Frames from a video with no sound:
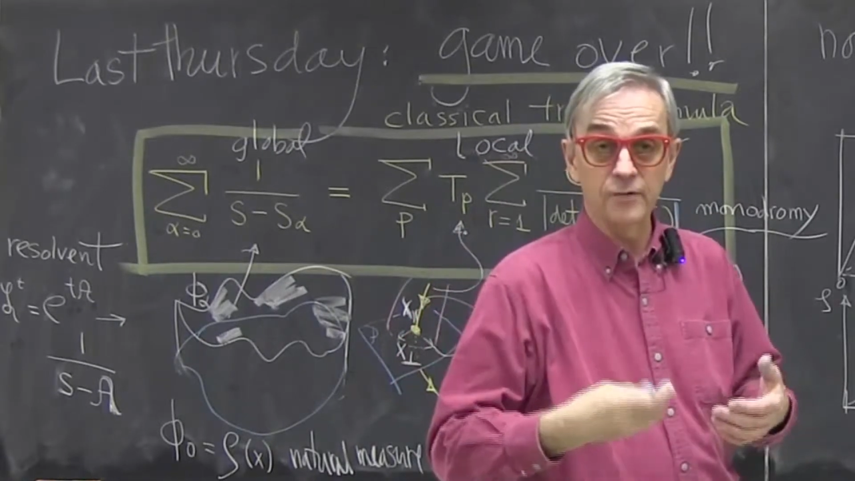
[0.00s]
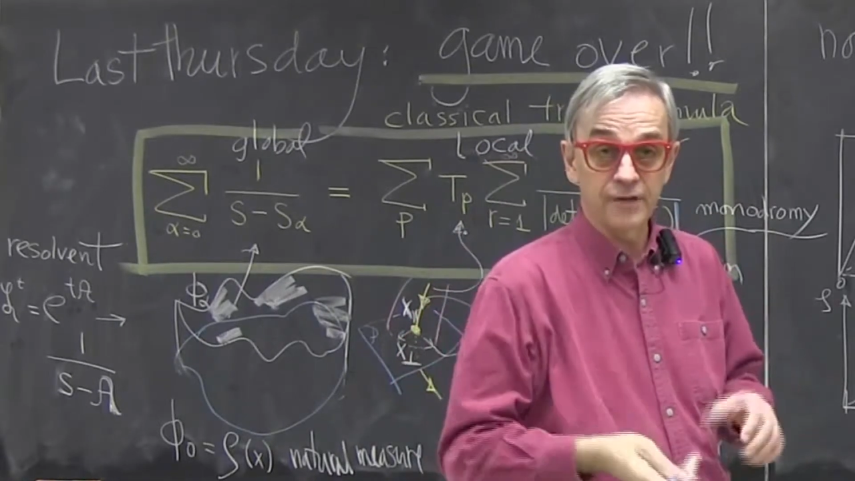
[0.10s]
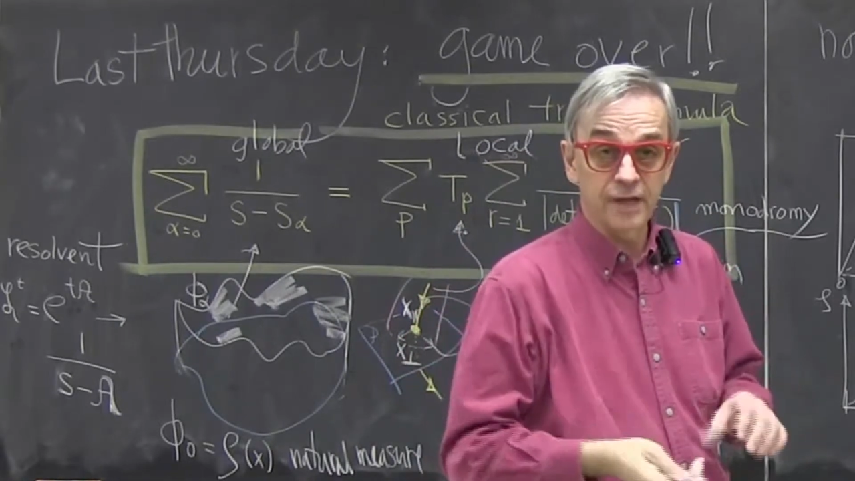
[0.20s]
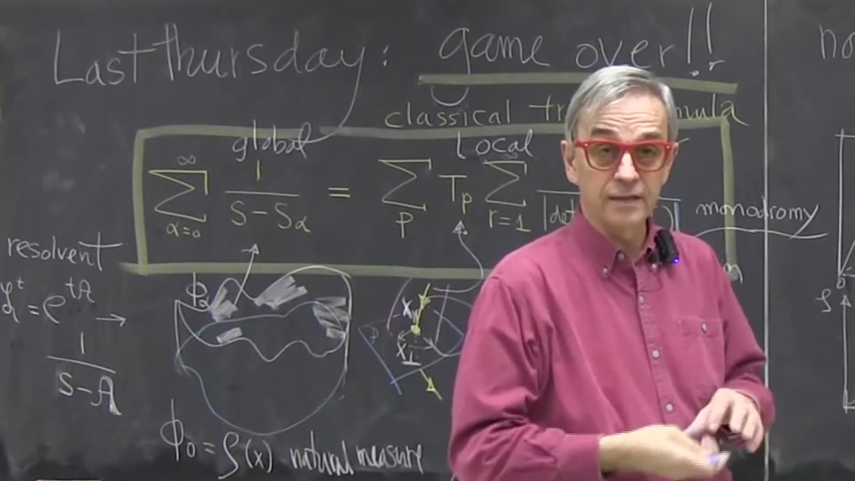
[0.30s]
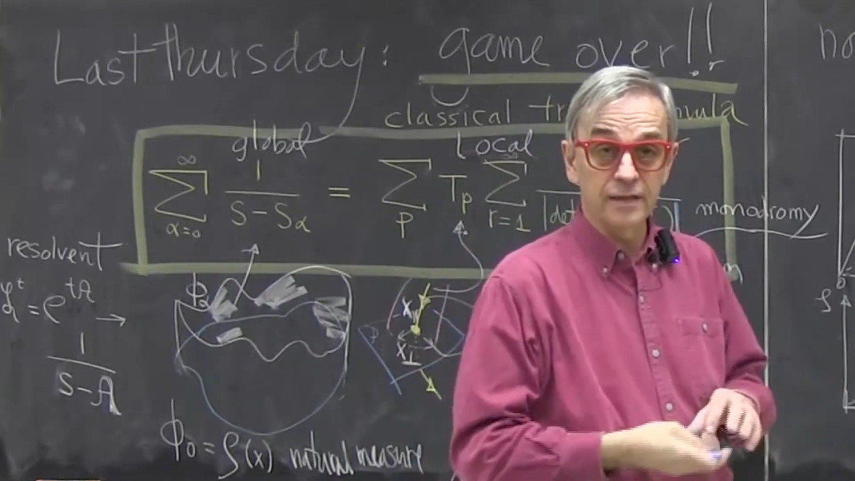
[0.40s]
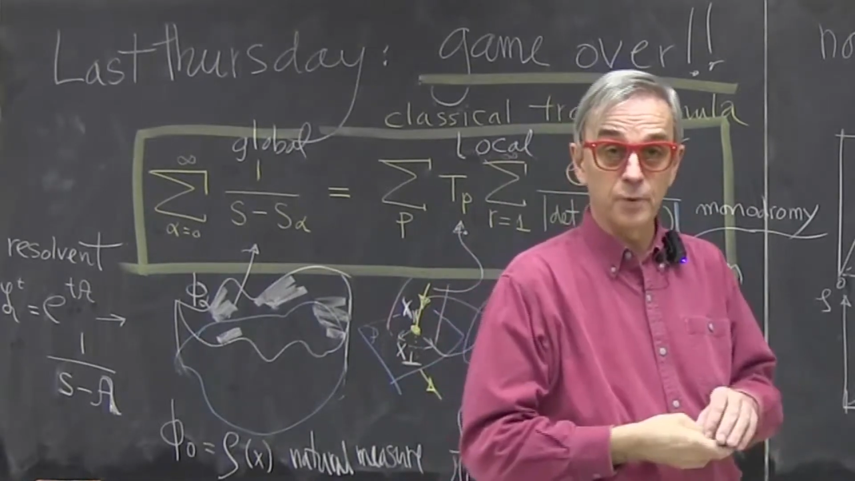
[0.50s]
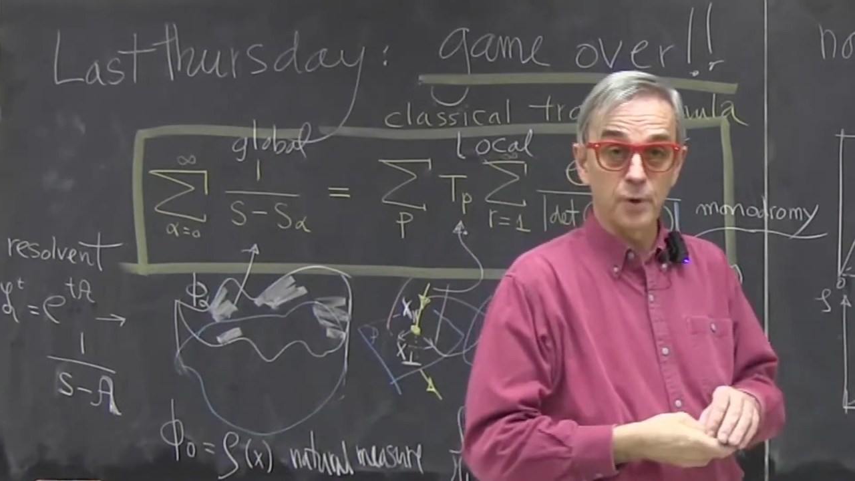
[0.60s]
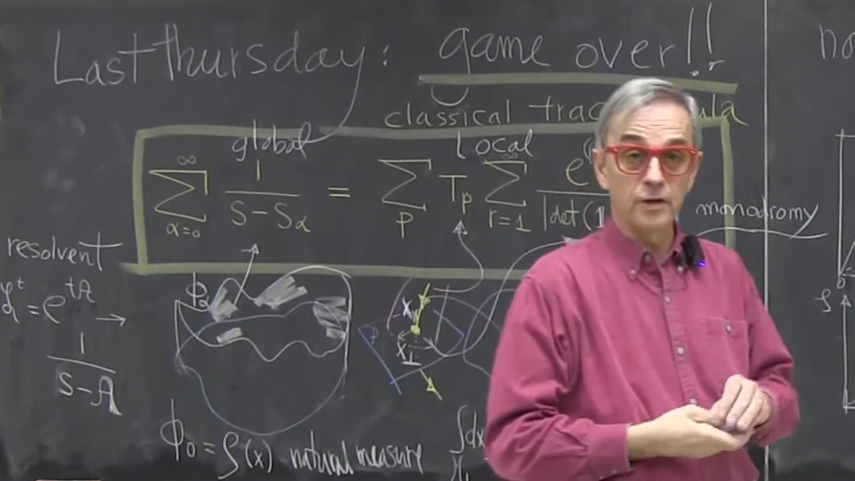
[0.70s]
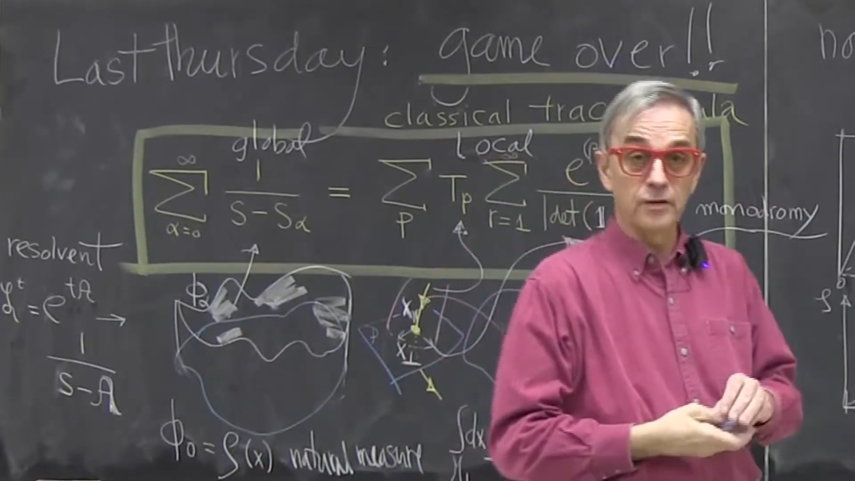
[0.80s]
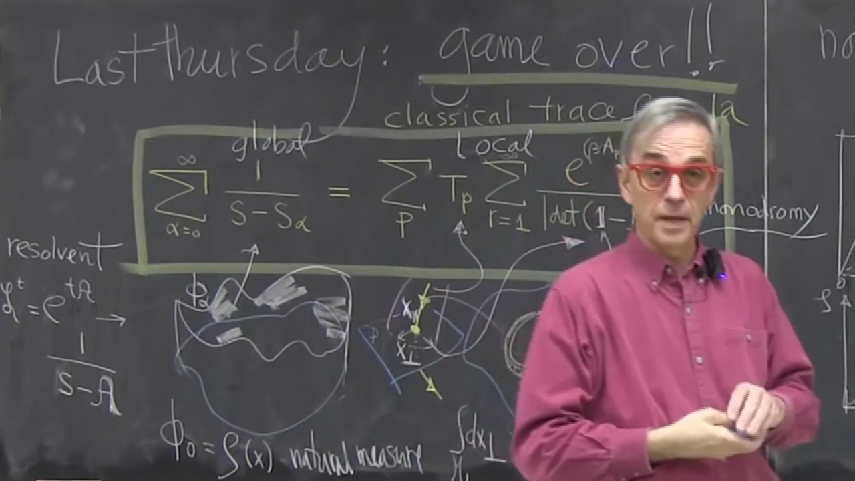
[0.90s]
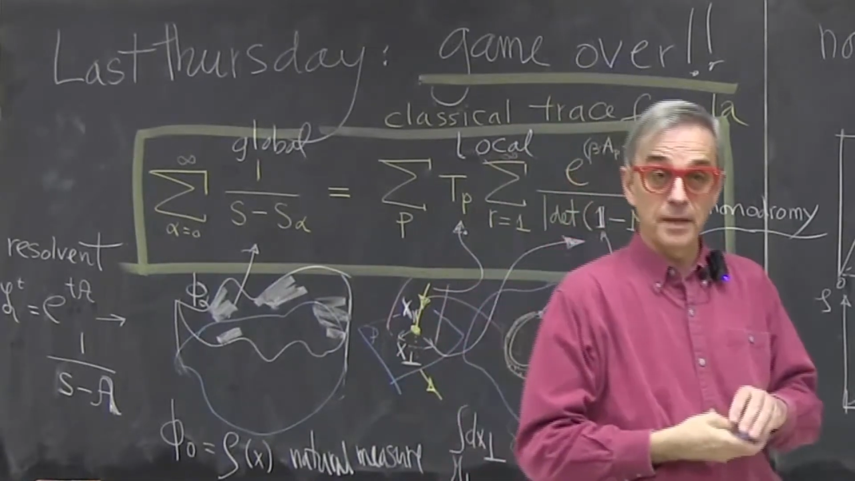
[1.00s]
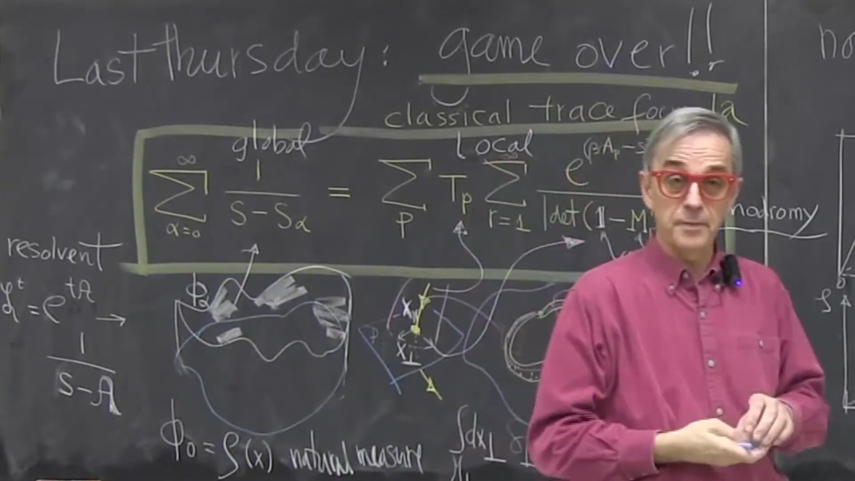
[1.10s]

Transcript: outstanding problem in